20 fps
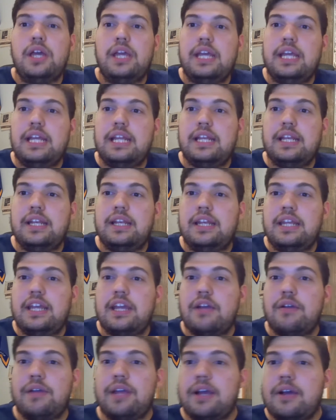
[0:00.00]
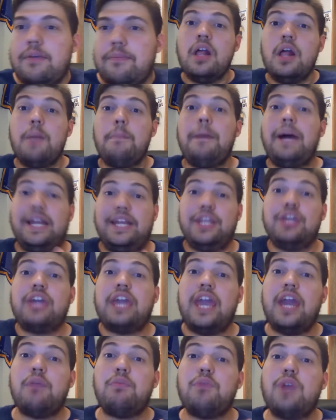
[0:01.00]
in the area. But you
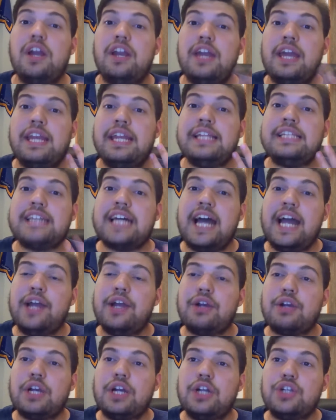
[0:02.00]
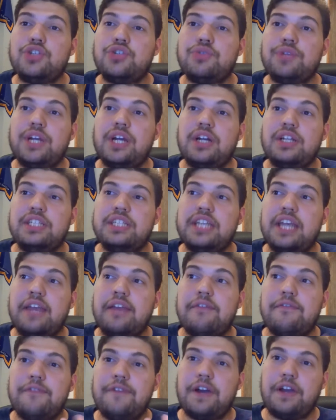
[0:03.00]
can't run an entire country on
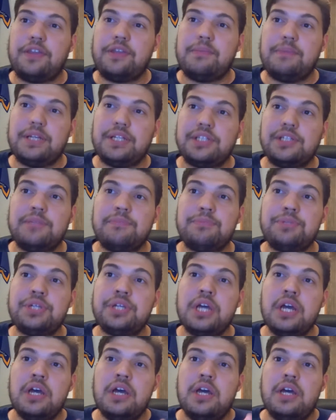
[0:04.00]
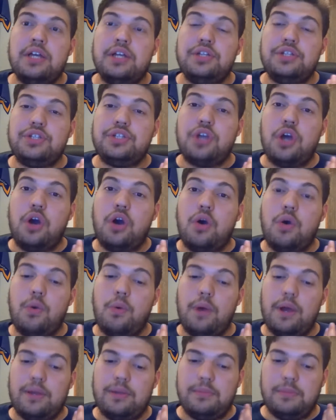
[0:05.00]
saying fuck the Muslims,
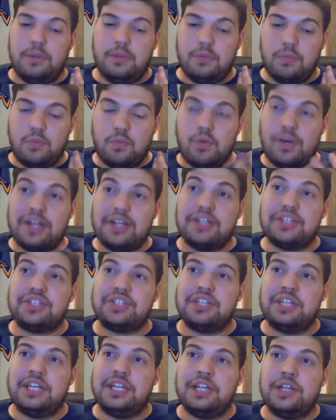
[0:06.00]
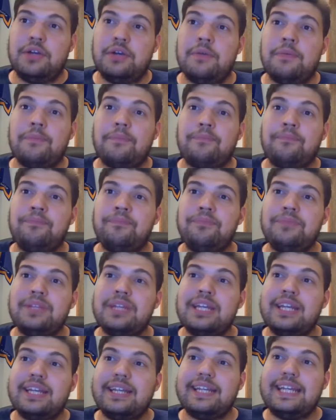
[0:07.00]
so what else did he do?
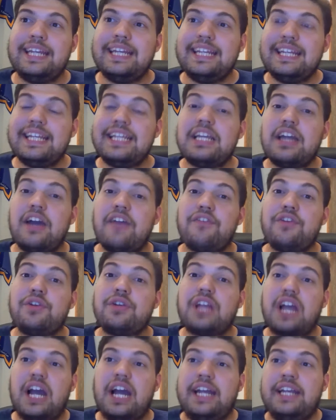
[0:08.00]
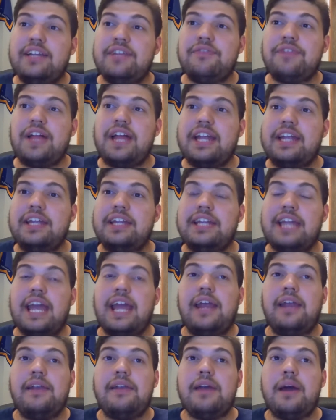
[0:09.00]
He did govern kind of like
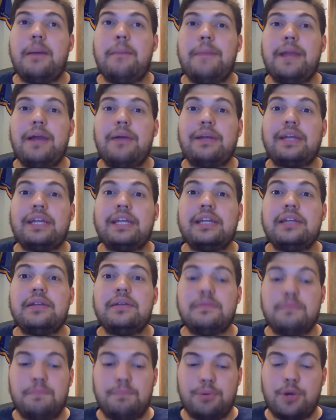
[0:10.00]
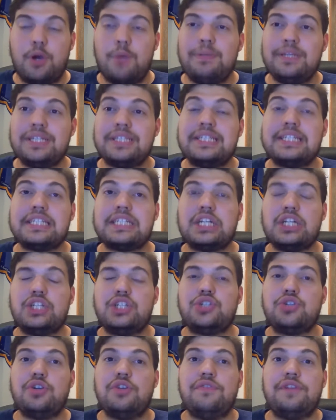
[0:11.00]
an American pro-business
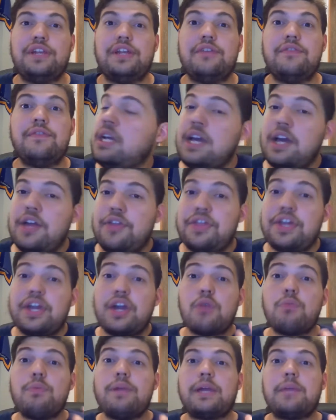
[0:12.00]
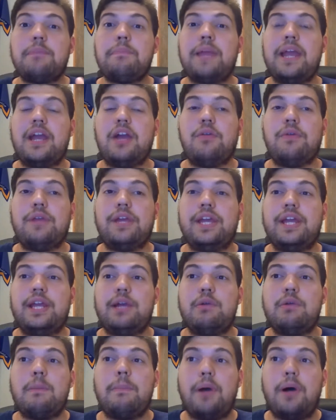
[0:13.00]
conservative. Think a Rick Perry
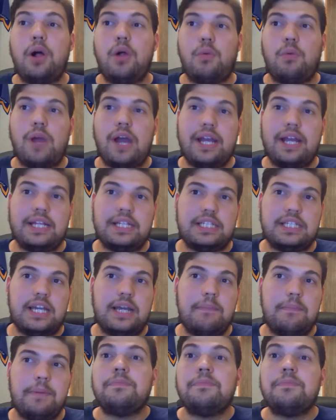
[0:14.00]
or a Paul Ryan type.